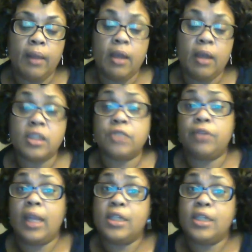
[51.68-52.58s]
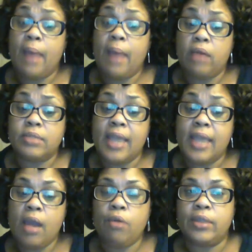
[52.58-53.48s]
And as it relates to
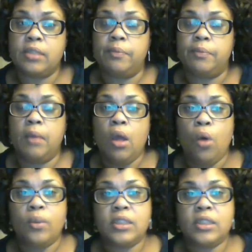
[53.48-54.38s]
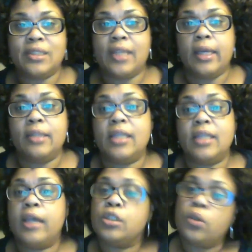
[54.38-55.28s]
bioterrorism, which is an
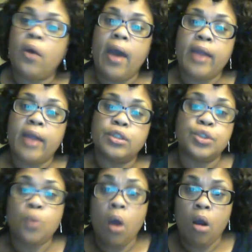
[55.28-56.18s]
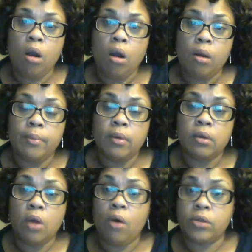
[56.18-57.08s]
intentional act to do harm,
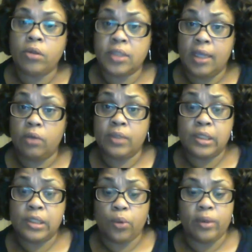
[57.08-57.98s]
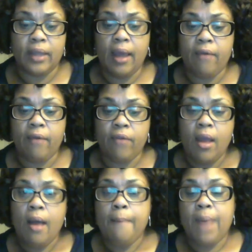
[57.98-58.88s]
cause illness or death
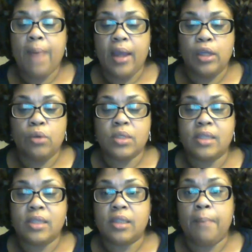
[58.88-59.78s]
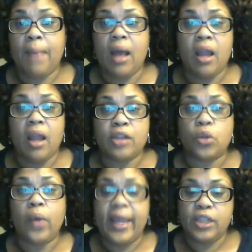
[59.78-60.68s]
by using some
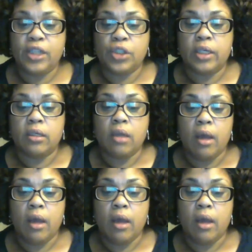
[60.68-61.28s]
biological agent,